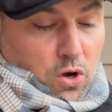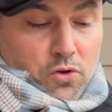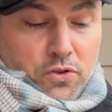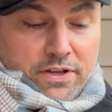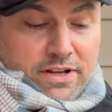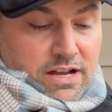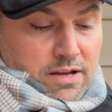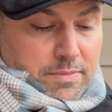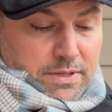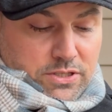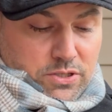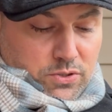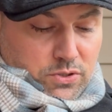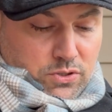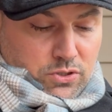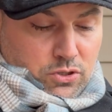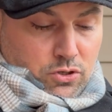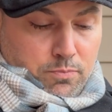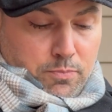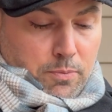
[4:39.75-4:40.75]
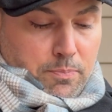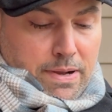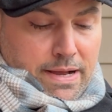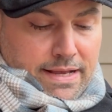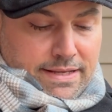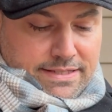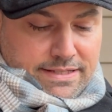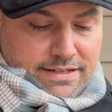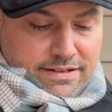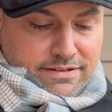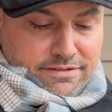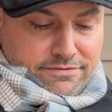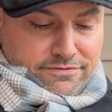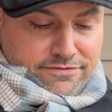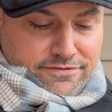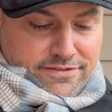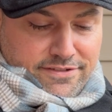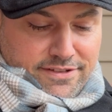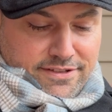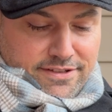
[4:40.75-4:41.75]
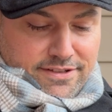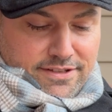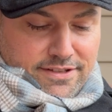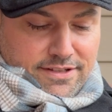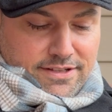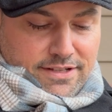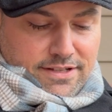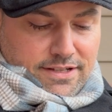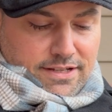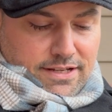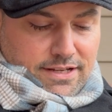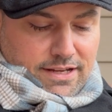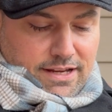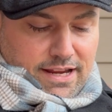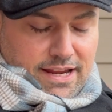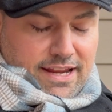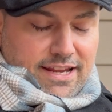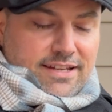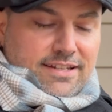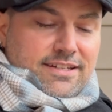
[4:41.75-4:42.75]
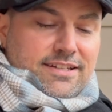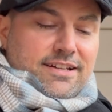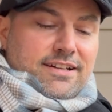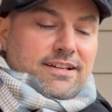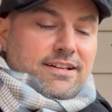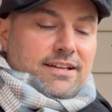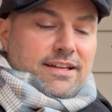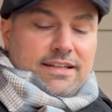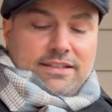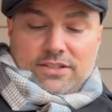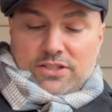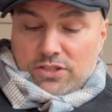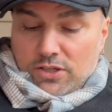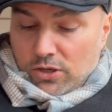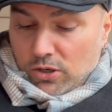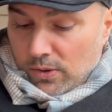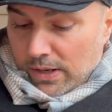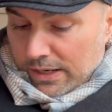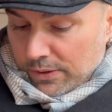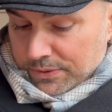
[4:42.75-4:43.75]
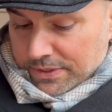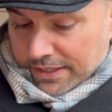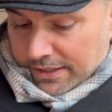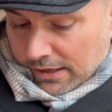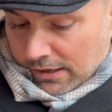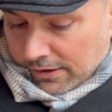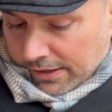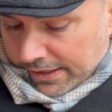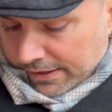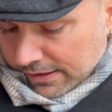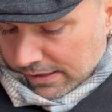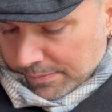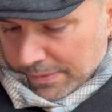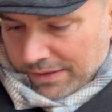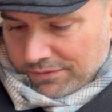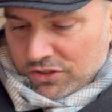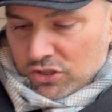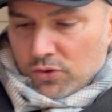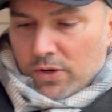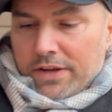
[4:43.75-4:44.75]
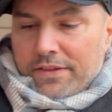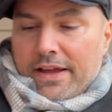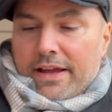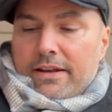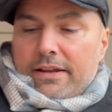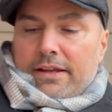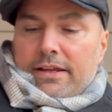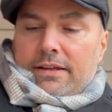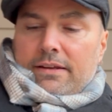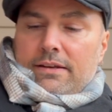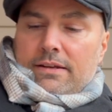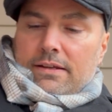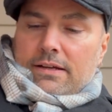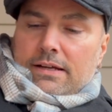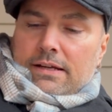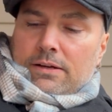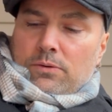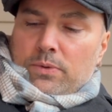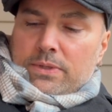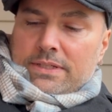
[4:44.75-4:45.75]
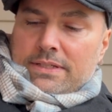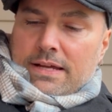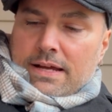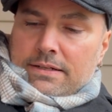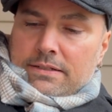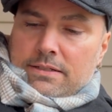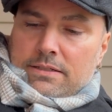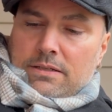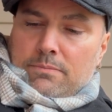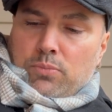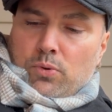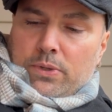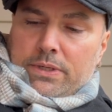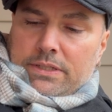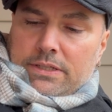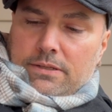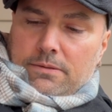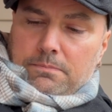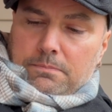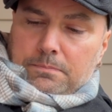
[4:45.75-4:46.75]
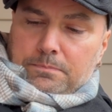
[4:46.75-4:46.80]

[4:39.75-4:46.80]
the comments are super positive, and so I was like, all right, I'm gonna have to try that, and I was not disappointed.